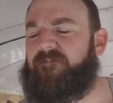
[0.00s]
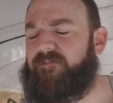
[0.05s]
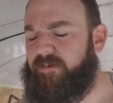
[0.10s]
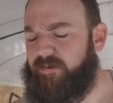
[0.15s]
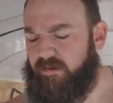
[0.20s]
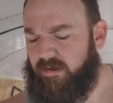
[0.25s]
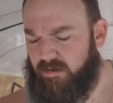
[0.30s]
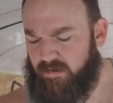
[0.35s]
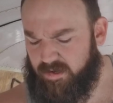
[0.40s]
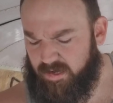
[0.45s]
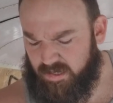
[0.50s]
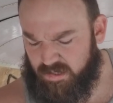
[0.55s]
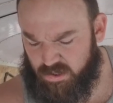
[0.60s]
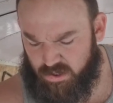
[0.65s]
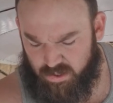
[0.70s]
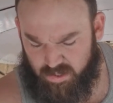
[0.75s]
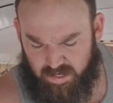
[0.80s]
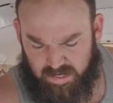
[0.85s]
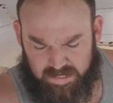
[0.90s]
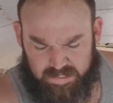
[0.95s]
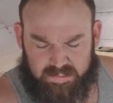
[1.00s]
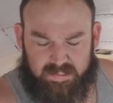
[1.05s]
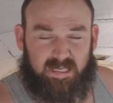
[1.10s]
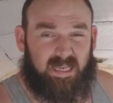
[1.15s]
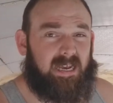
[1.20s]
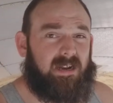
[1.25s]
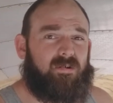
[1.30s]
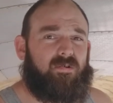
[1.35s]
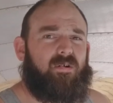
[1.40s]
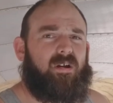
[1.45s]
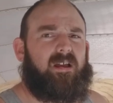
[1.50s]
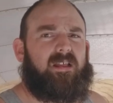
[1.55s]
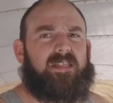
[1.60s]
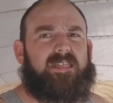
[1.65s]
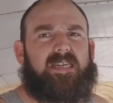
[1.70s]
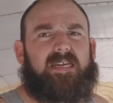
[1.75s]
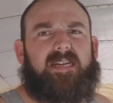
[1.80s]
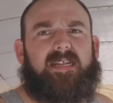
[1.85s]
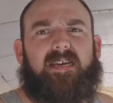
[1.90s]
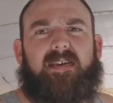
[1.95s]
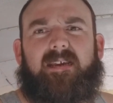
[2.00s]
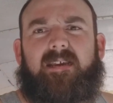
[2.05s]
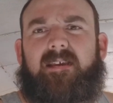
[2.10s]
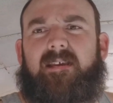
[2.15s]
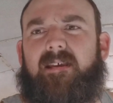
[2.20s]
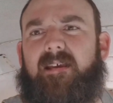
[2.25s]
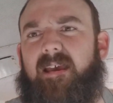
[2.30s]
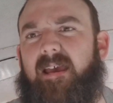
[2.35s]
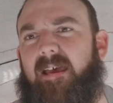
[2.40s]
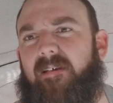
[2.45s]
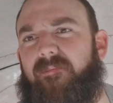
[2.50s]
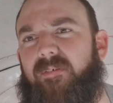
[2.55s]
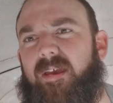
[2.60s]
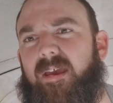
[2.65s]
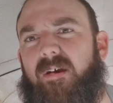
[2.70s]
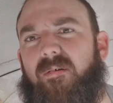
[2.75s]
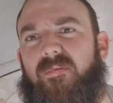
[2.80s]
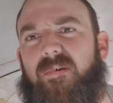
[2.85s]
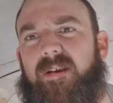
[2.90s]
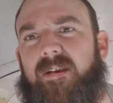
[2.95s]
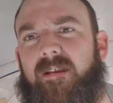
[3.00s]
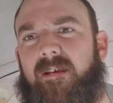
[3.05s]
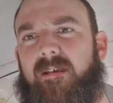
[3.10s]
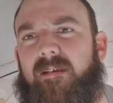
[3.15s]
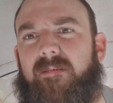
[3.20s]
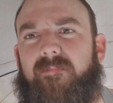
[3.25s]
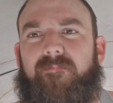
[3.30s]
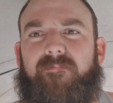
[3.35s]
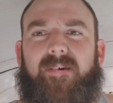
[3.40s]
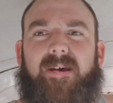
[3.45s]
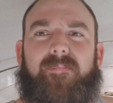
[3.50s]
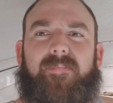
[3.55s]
and I'll catch you guys later on today. Have a good one. Bye